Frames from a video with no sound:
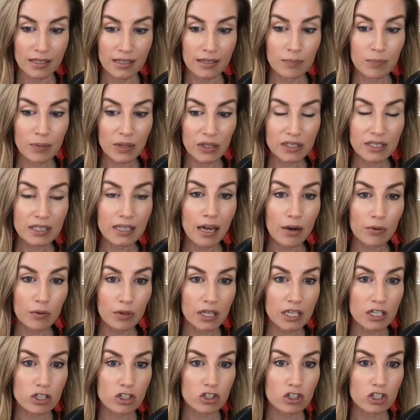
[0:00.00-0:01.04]
building that
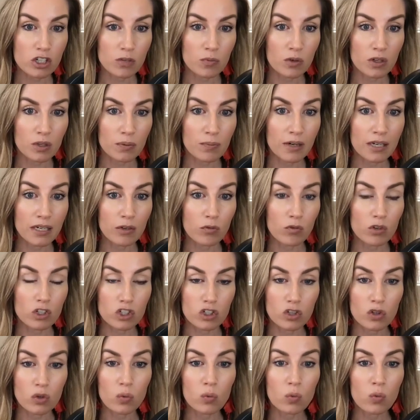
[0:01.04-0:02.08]
relationship with money,
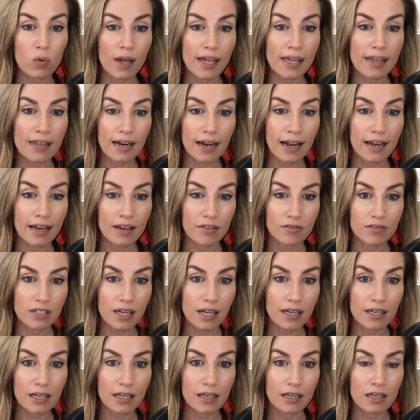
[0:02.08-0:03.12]
which the way that I have
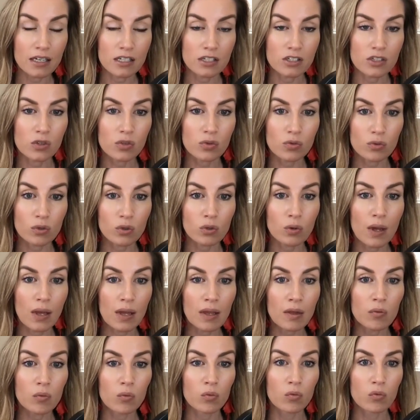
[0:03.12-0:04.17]
done it is through
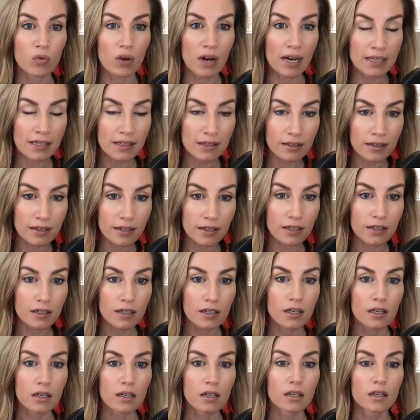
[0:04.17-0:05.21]
a
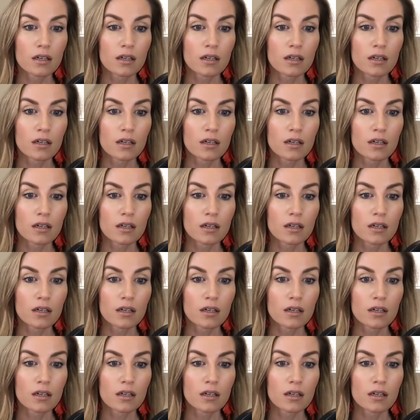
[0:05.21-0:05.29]
regular